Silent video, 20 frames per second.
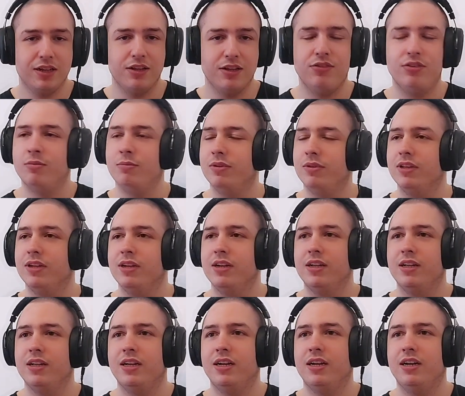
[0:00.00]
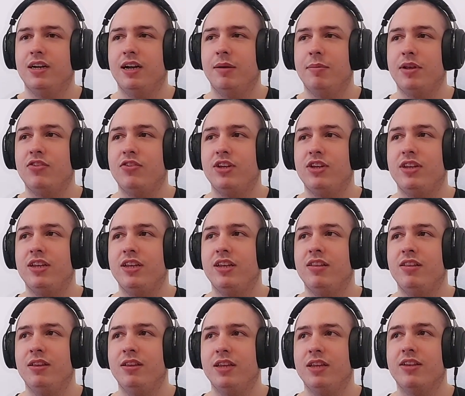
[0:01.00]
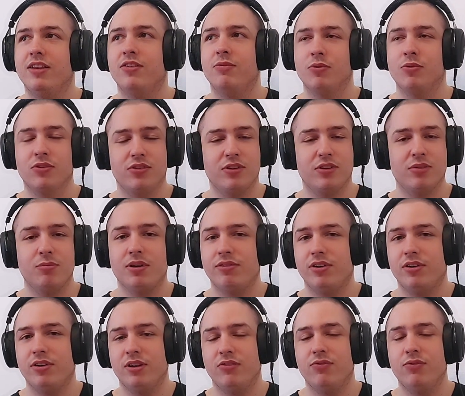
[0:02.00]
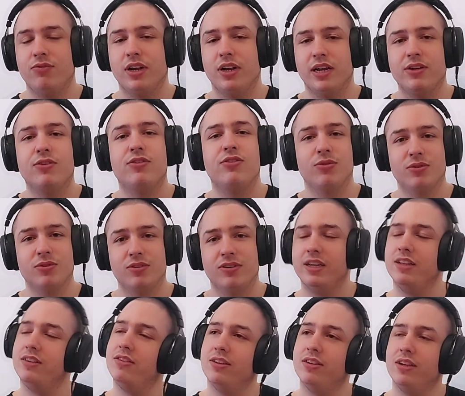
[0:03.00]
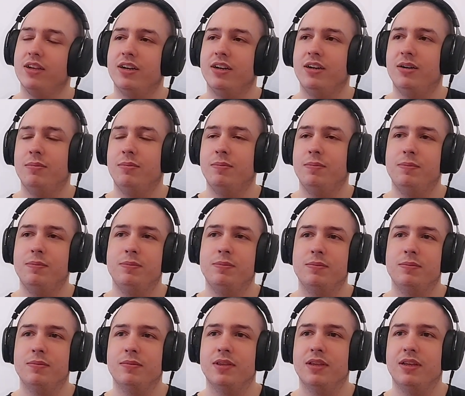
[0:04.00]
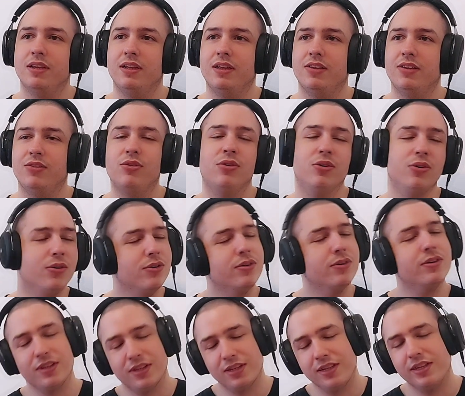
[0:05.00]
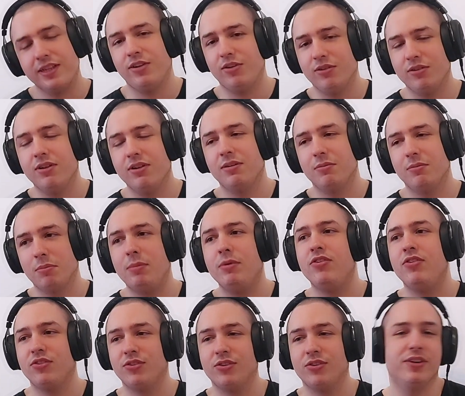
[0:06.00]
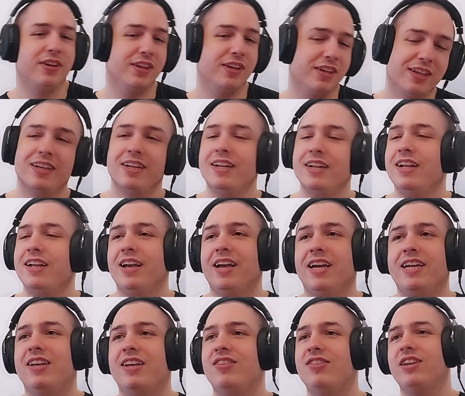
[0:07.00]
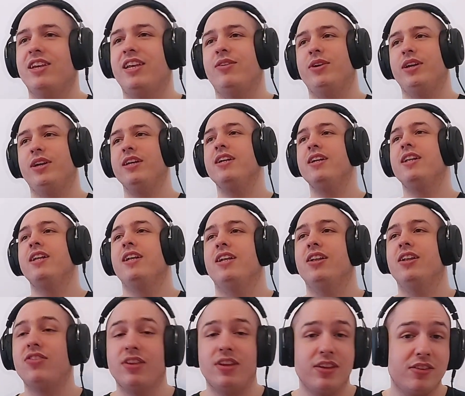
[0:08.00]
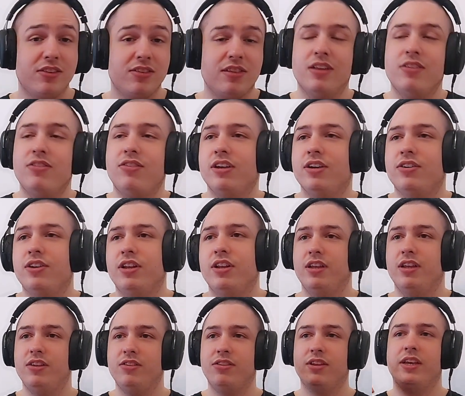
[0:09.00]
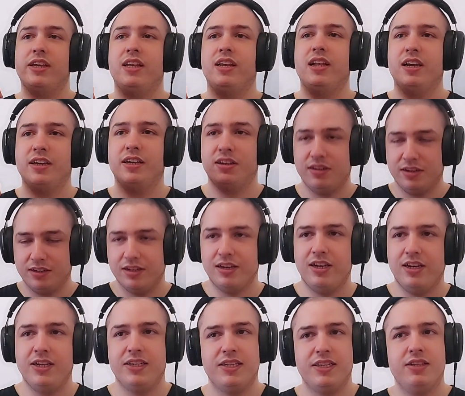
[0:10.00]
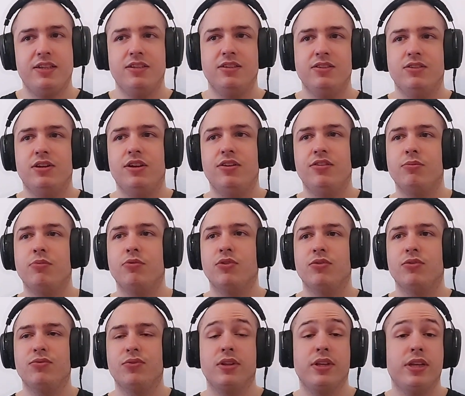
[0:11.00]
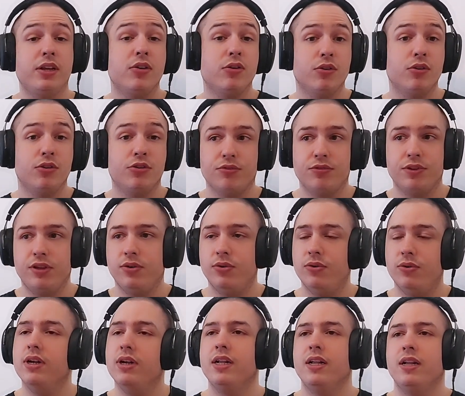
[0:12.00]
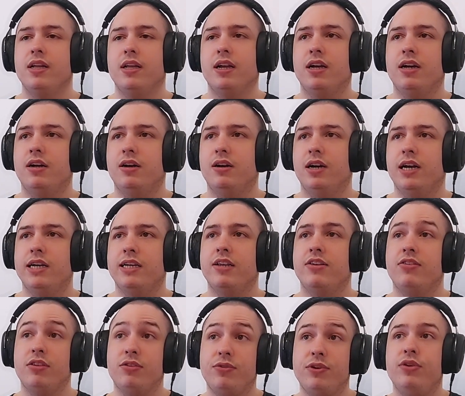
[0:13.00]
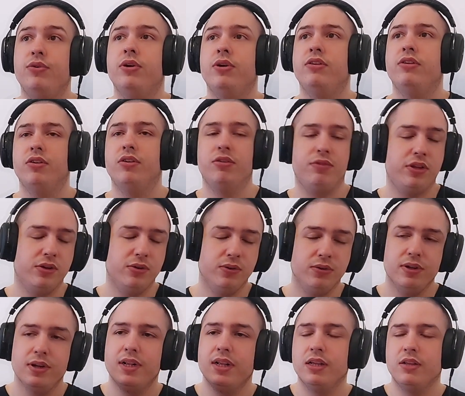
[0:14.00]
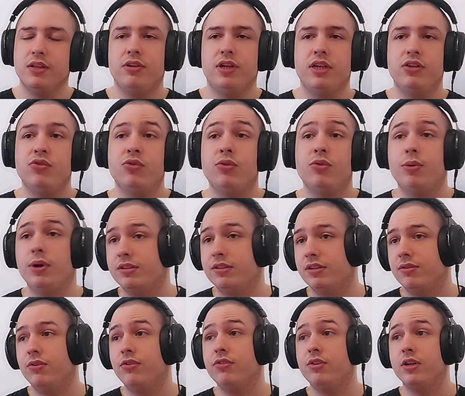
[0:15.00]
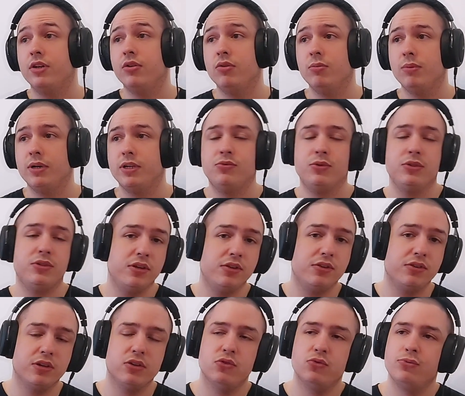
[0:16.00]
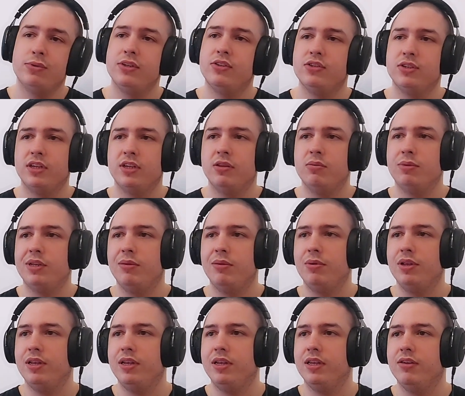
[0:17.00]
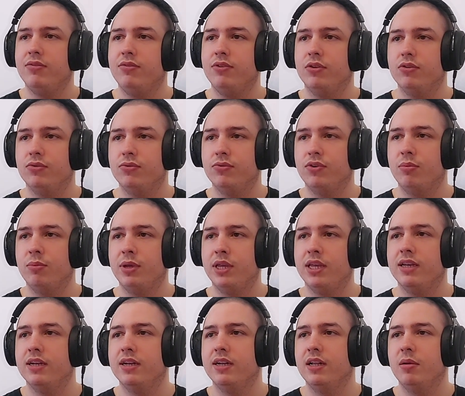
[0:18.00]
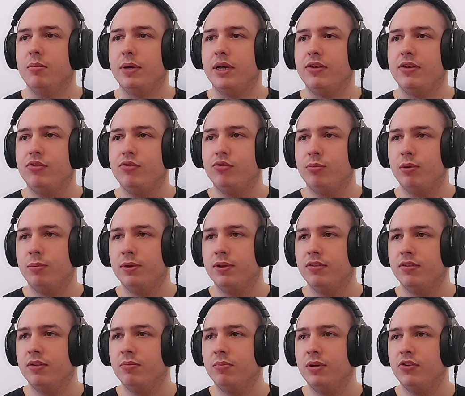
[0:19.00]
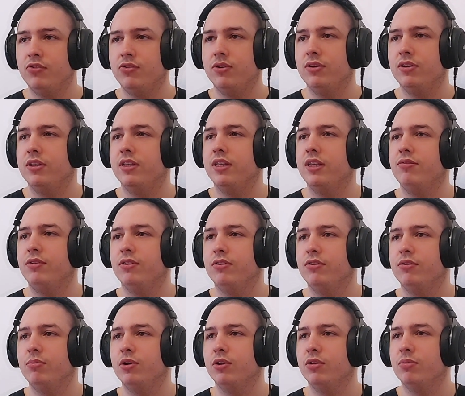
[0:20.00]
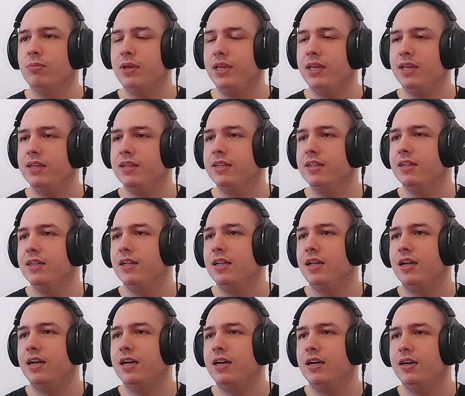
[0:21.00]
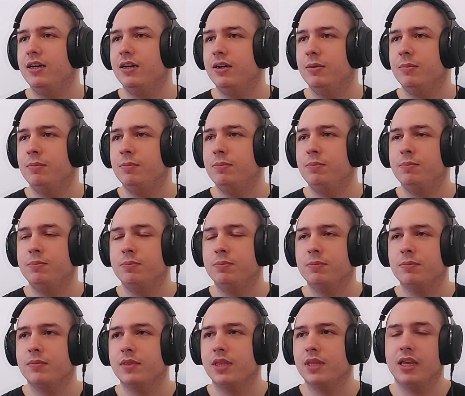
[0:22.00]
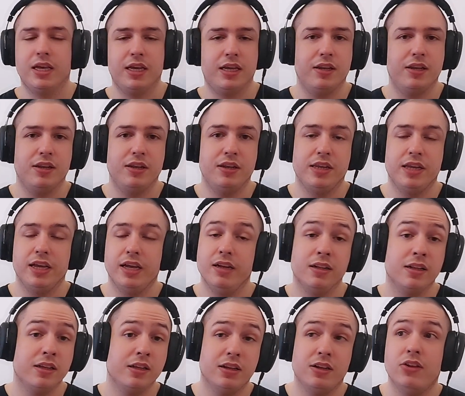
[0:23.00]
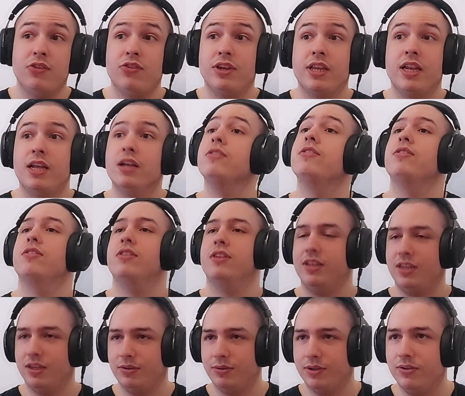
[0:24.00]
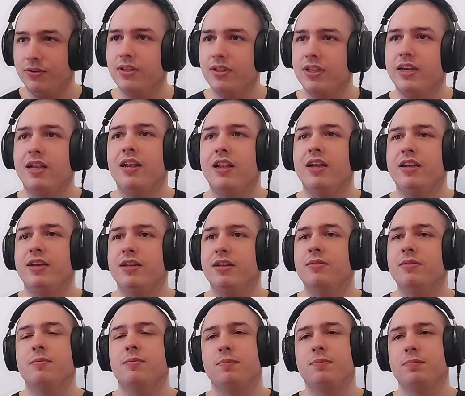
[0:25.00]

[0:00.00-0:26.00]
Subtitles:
I'd assume. I mean, she did get sponsored by Valorant for like a song, right? So, you know, maybe she's good, I guess. Anyway, let's see this. Let's see how good it is. Headline, link in the description for the original video. I guess this video and the other video. The link to the WAKTAVERSE channel, my Twitter, Discord, Twitch, and Bilibili if you want to follow me. My stream and Patreon if you want to support me. And yeah, let's check it out. Here we go. Headline.